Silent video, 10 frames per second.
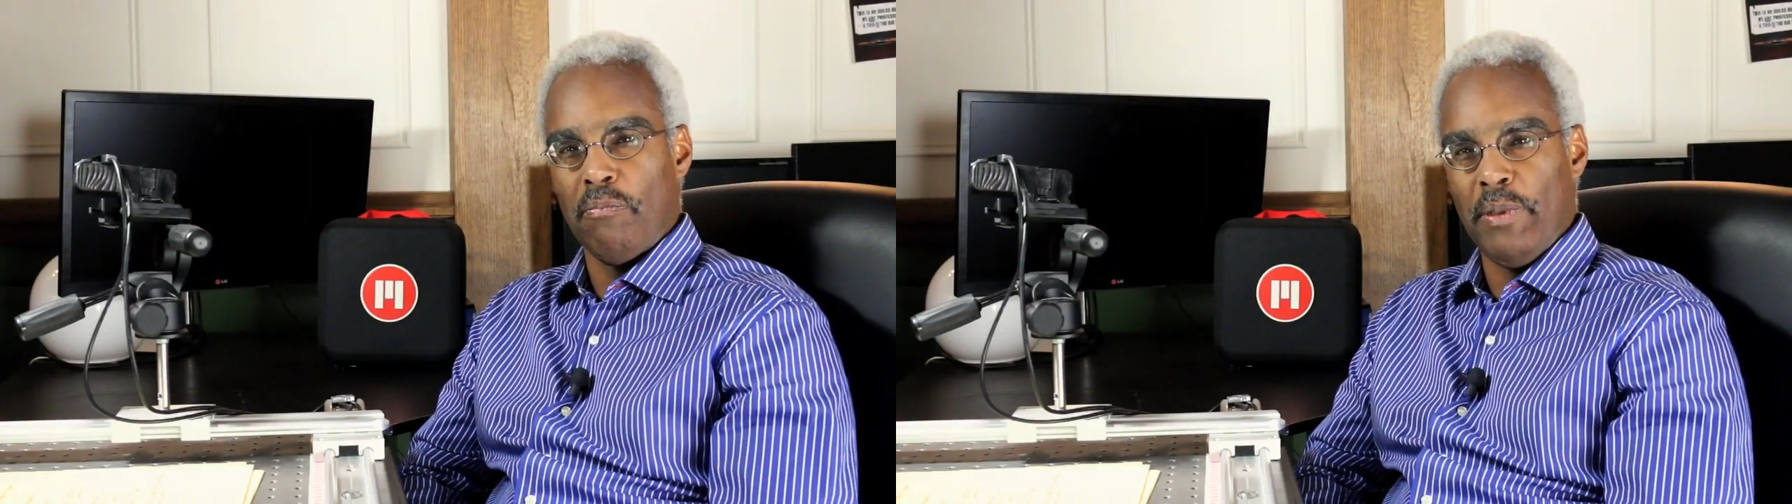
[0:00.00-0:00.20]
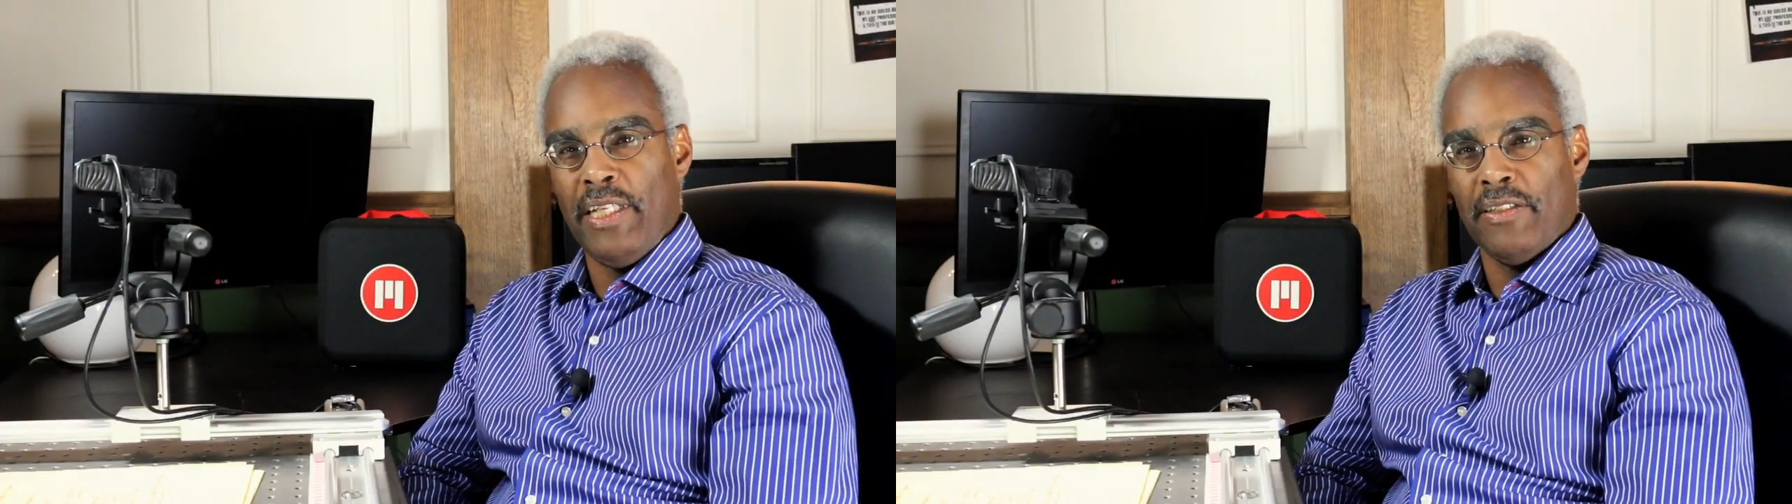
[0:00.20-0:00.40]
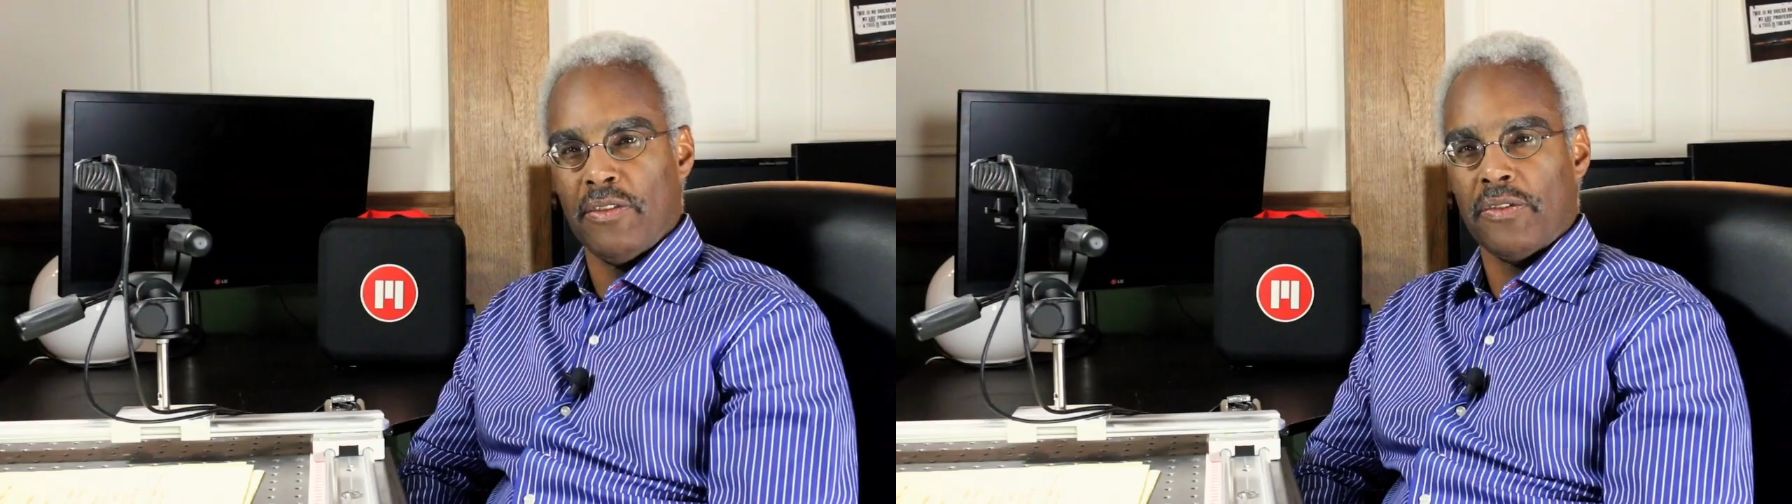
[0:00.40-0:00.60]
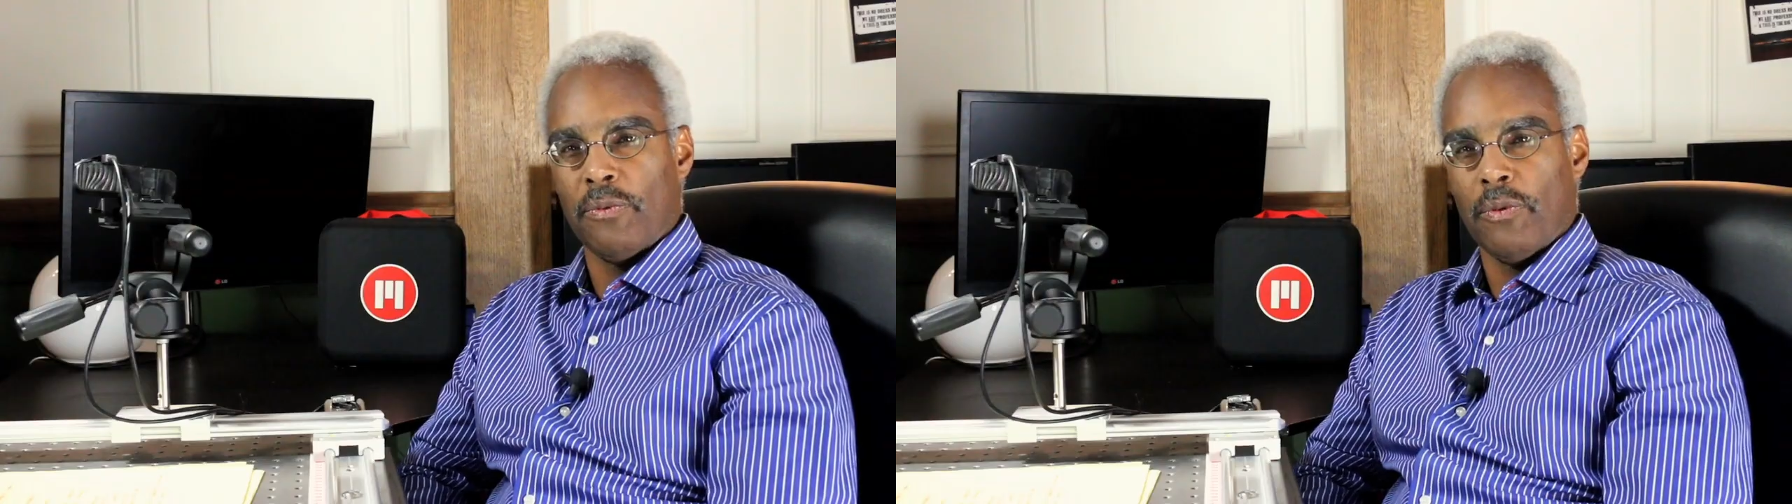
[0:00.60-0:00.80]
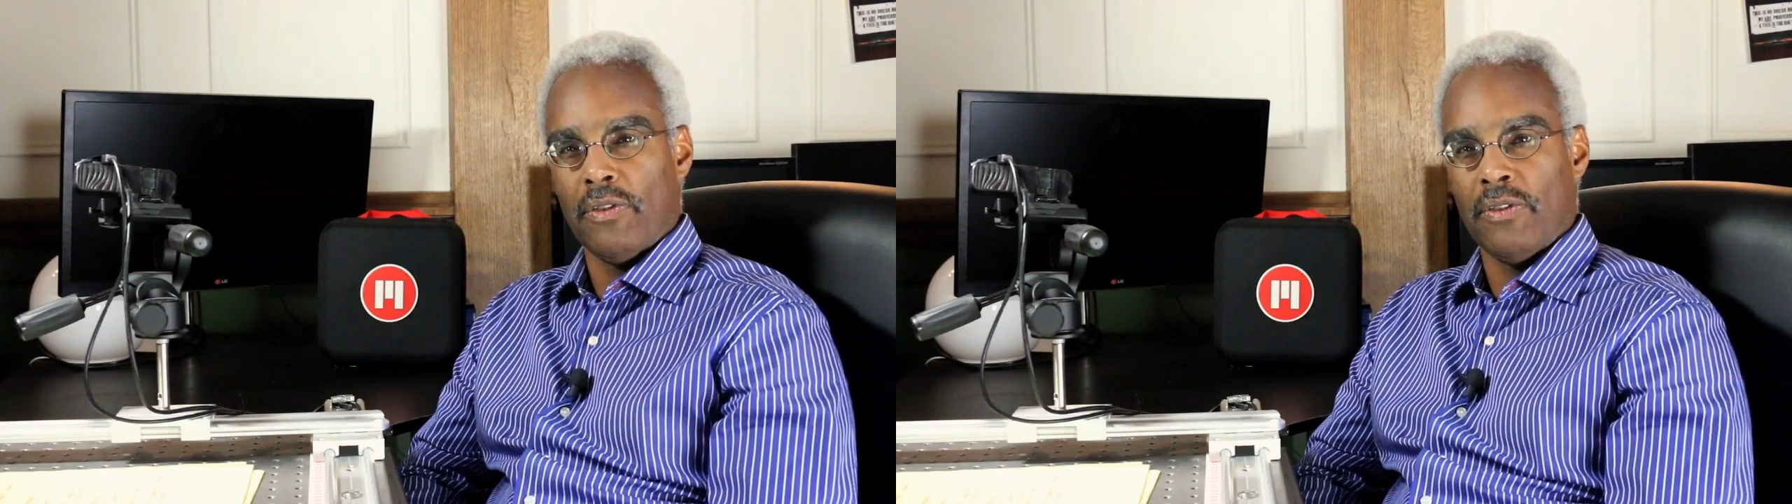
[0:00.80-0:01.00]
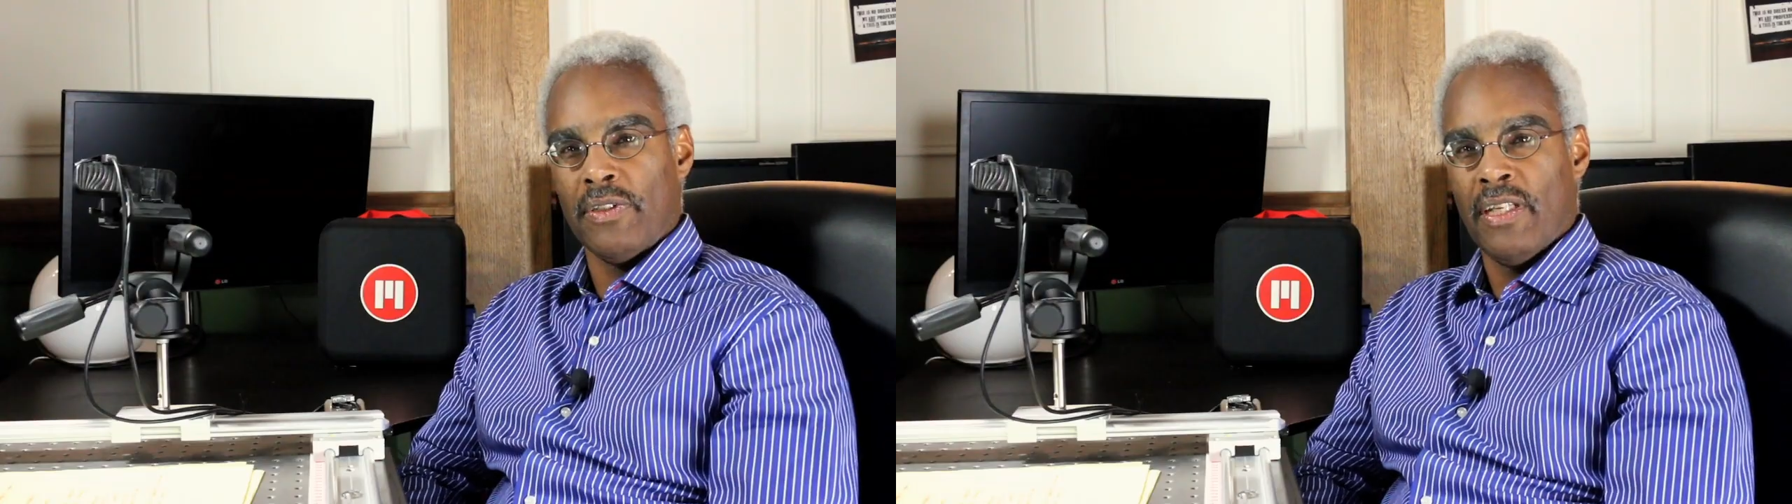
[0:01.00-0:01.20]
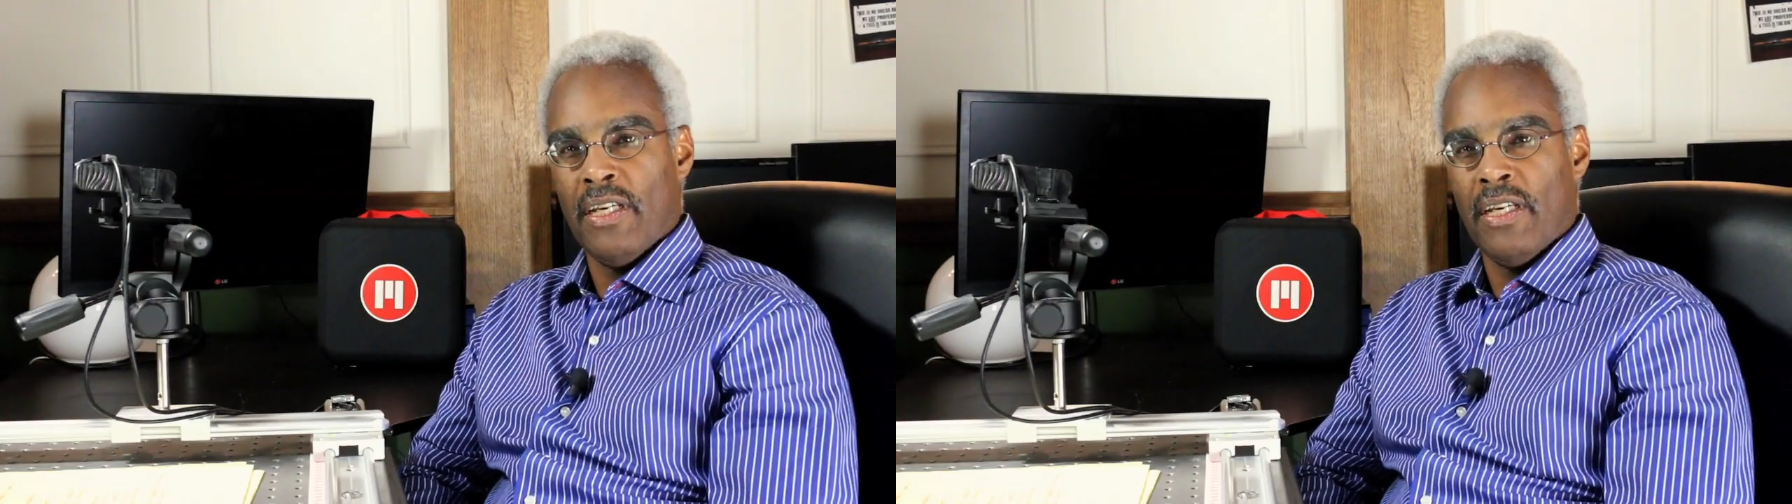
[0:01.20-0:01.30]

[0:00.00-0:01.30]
be in this world.